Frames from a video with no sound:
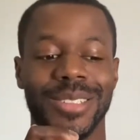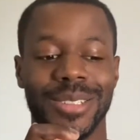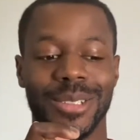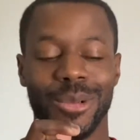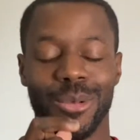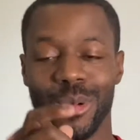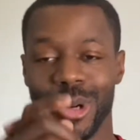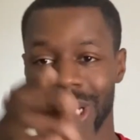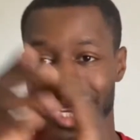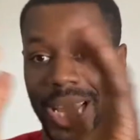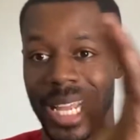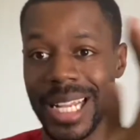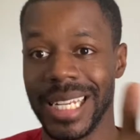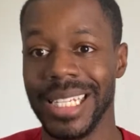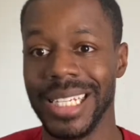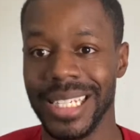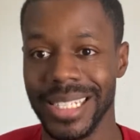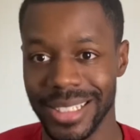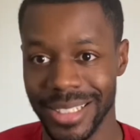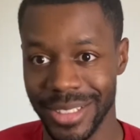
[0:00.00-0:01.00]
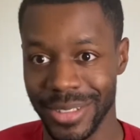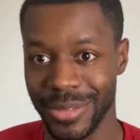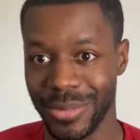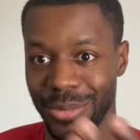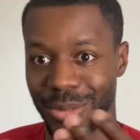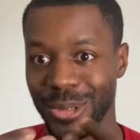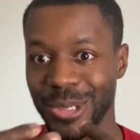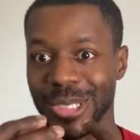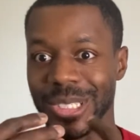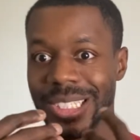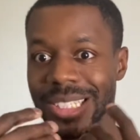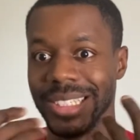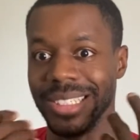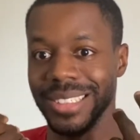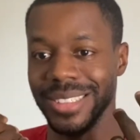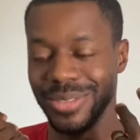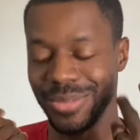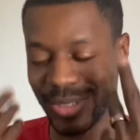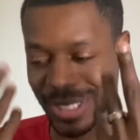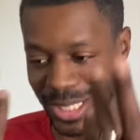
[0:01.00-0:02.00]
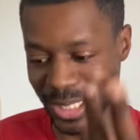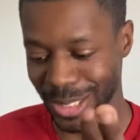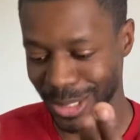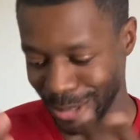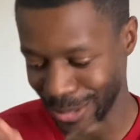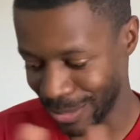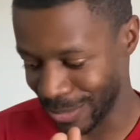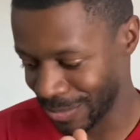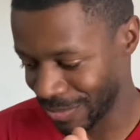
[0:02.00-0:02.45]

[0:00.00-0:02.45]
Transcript: what I needed for this video.